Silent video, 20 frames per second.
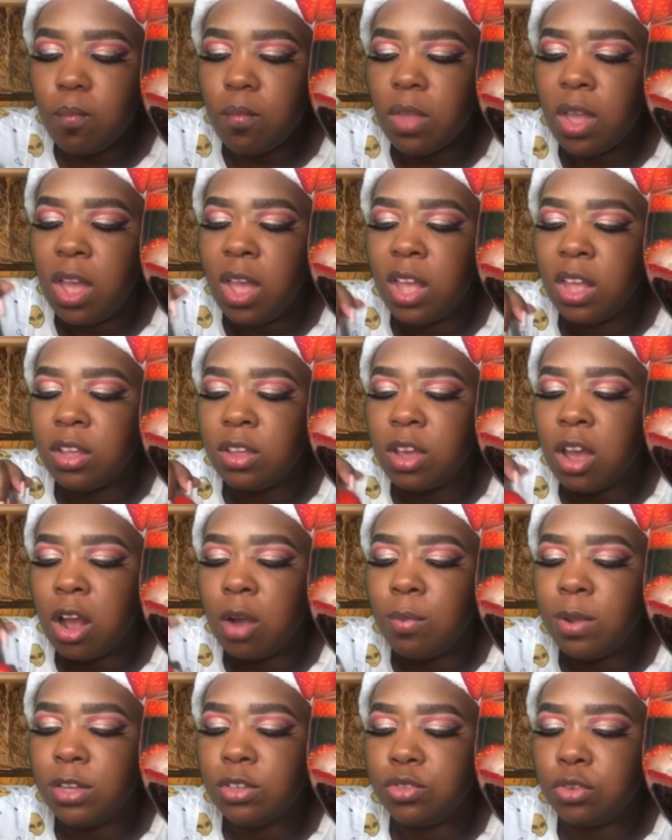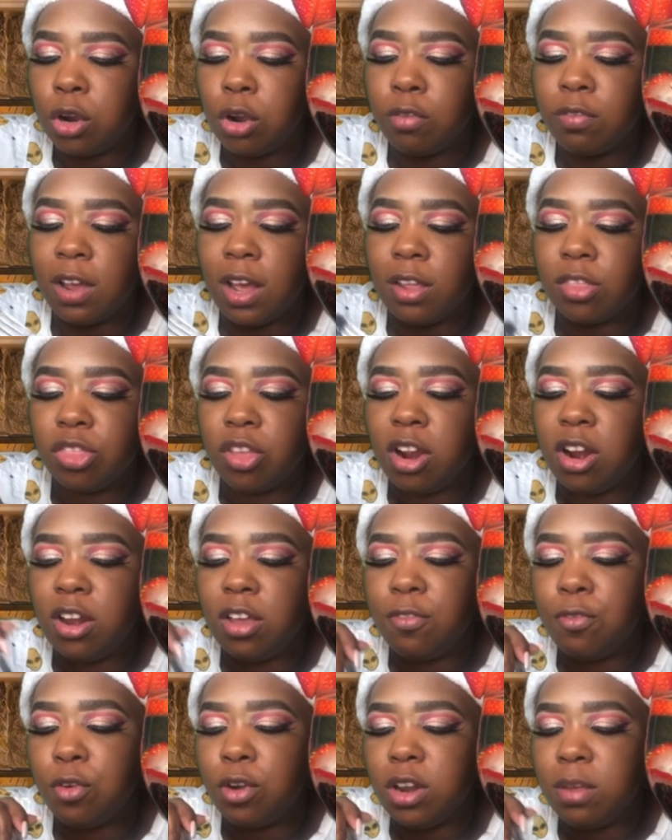And y'all, we drove like 30,
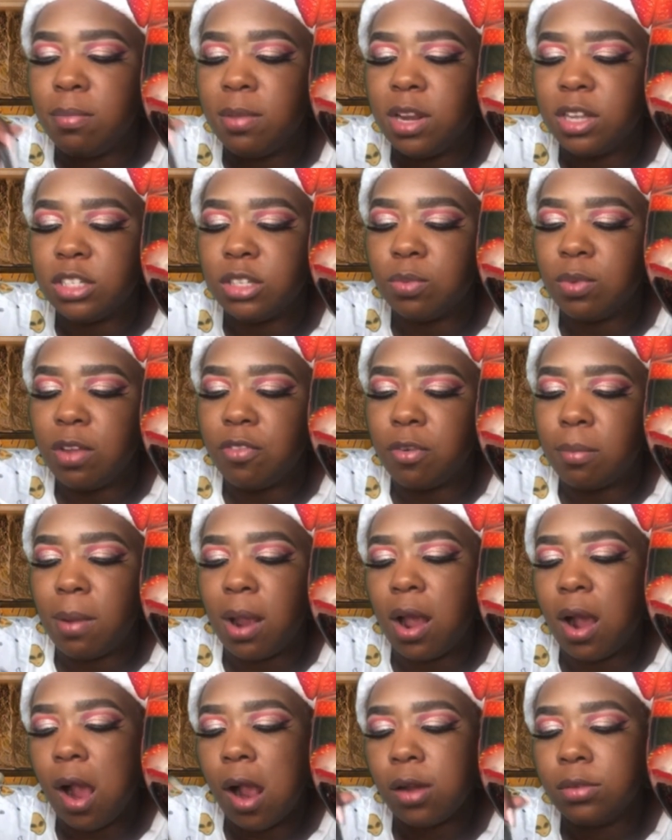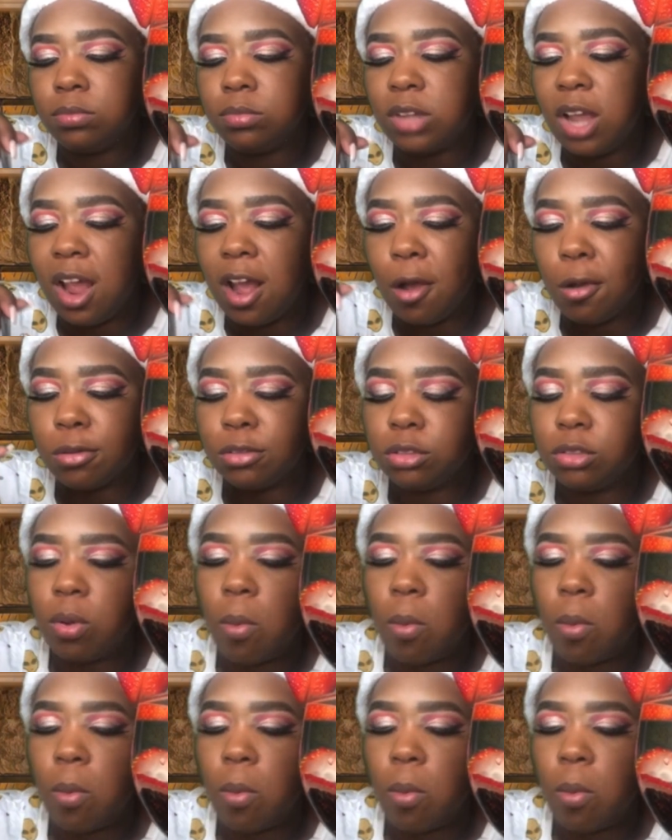40 minutes away from our house.